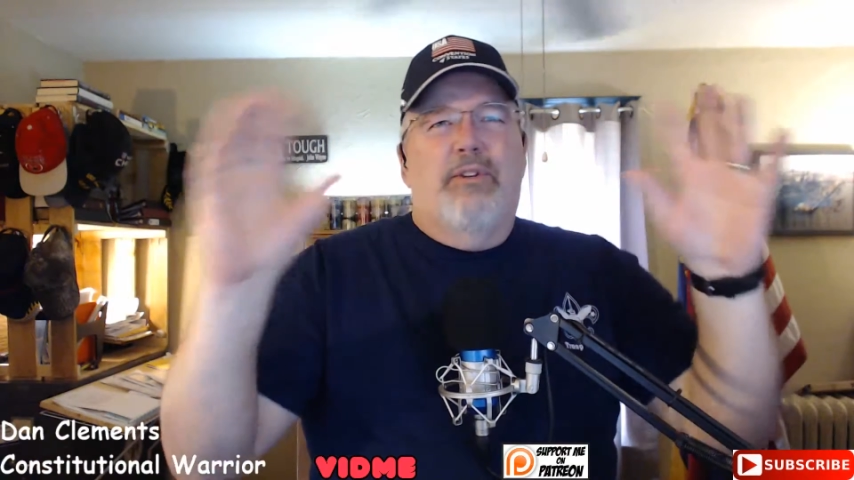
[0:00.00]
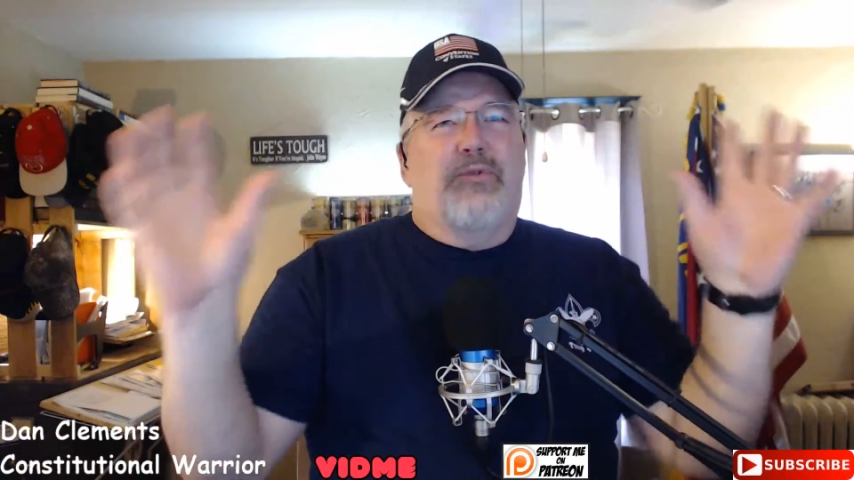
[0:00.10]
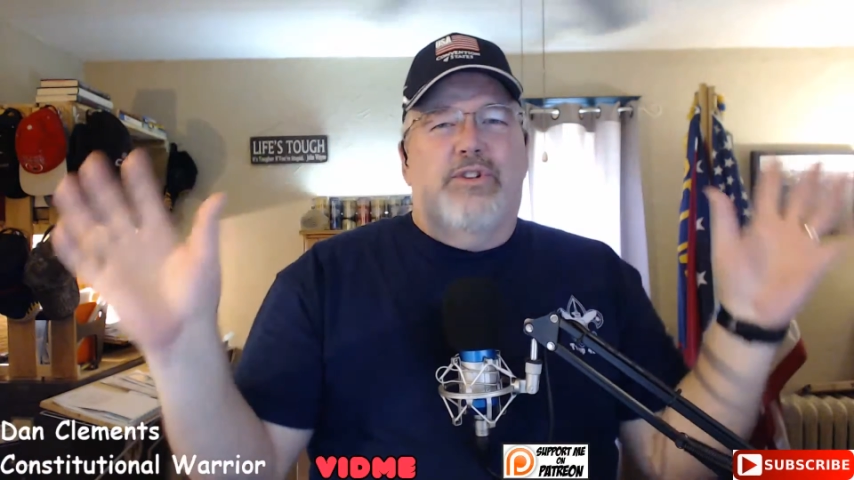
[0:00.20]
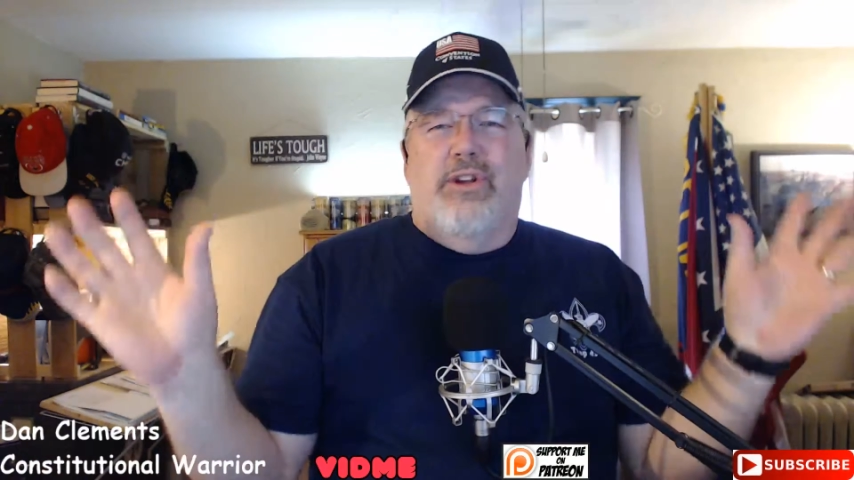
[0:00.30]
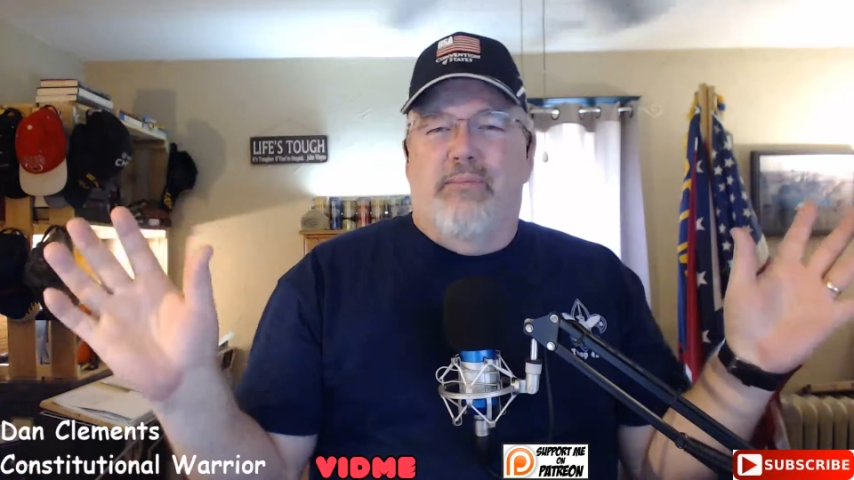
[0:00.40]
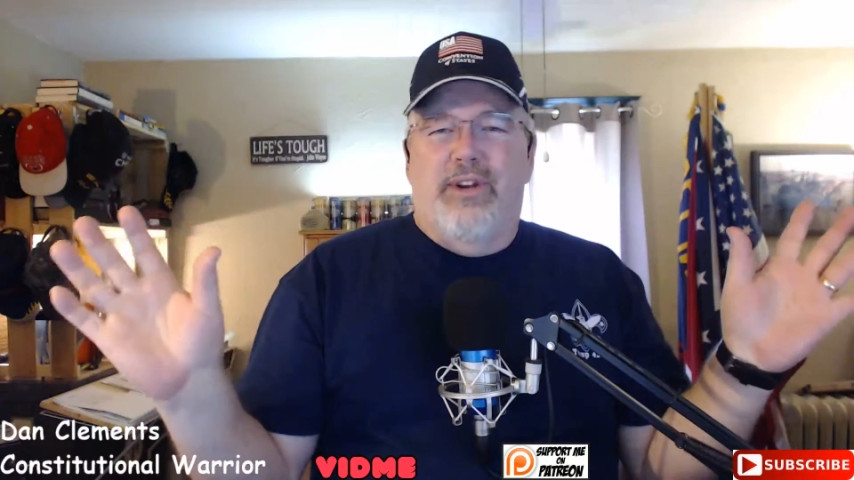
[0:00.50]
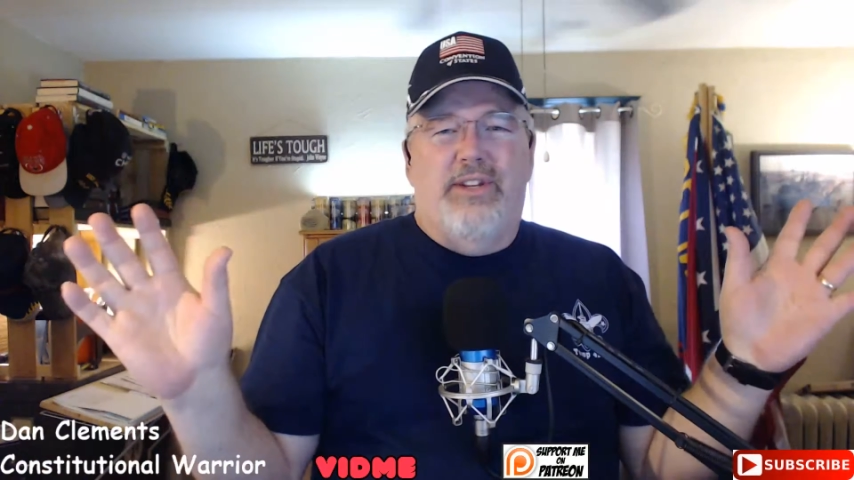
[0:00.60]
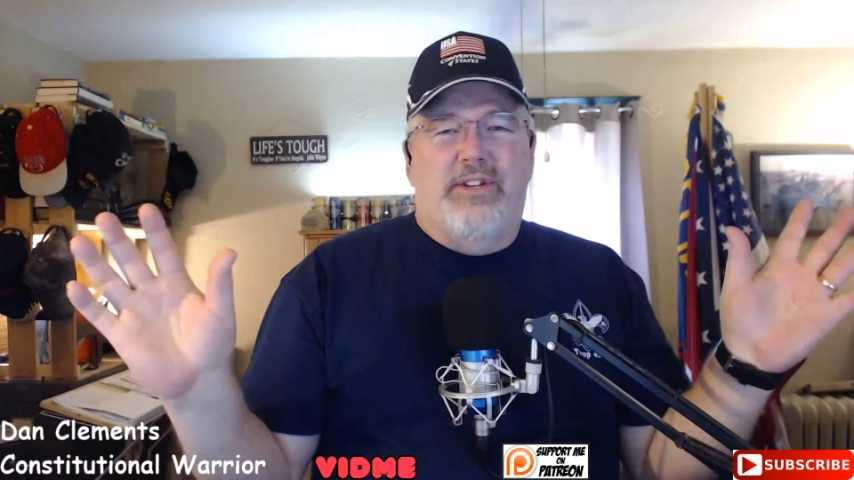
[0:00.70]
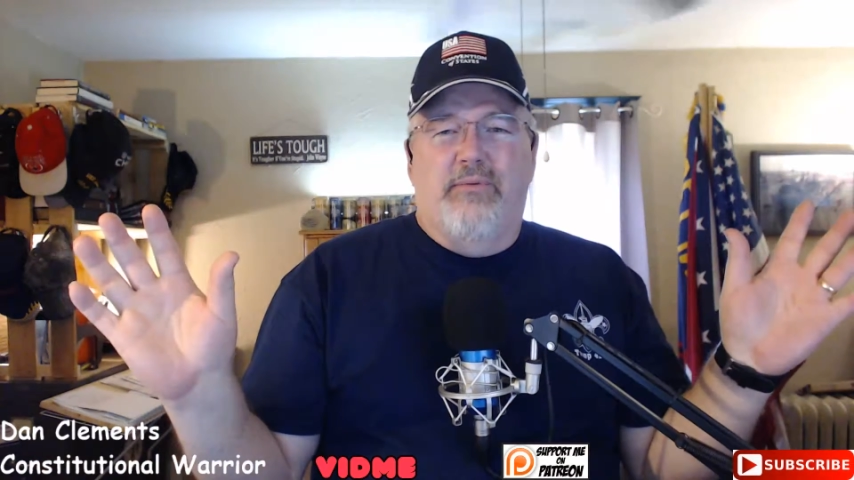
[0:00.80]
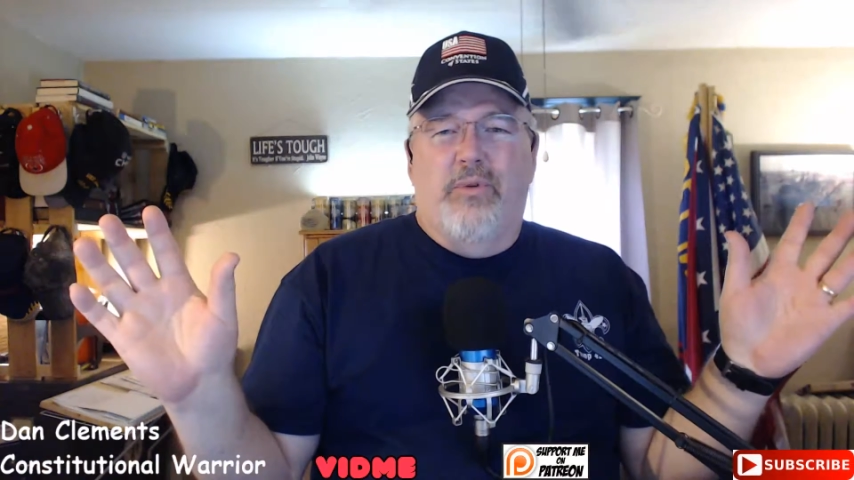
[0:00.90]
for some
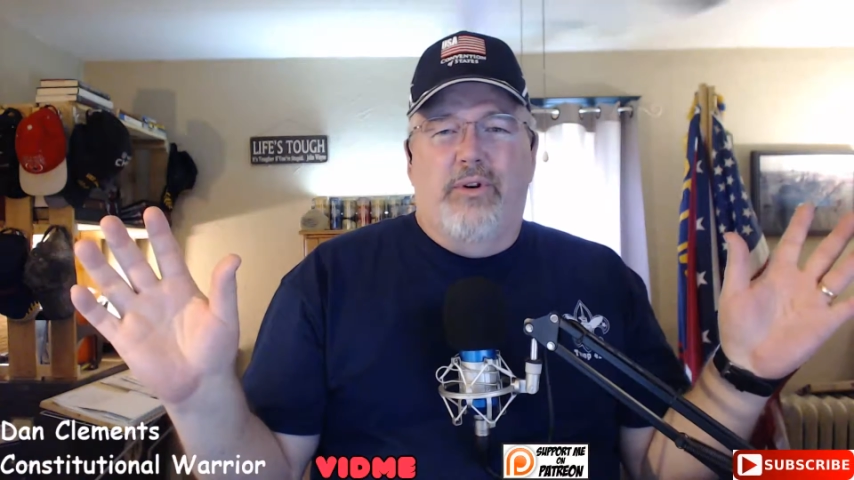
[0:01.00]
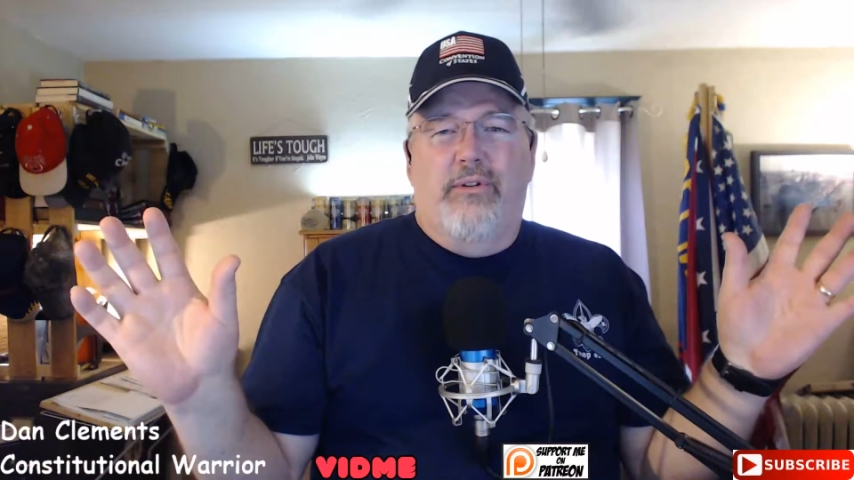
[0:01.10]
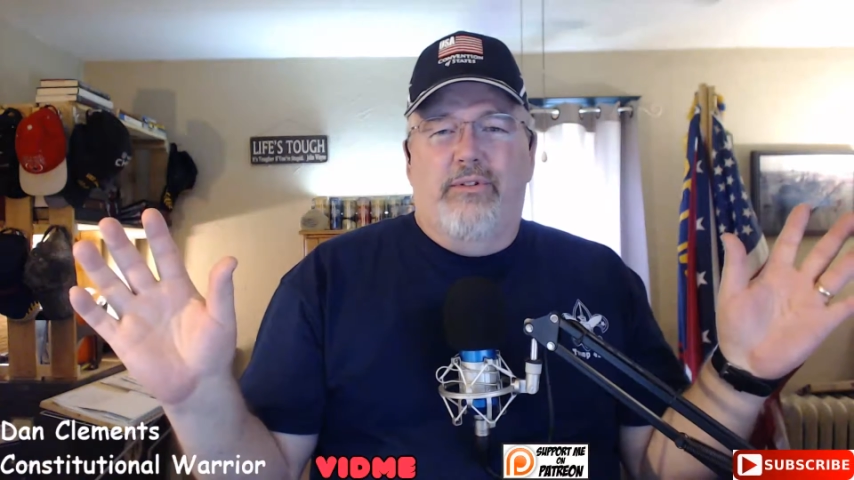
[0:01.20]
reason were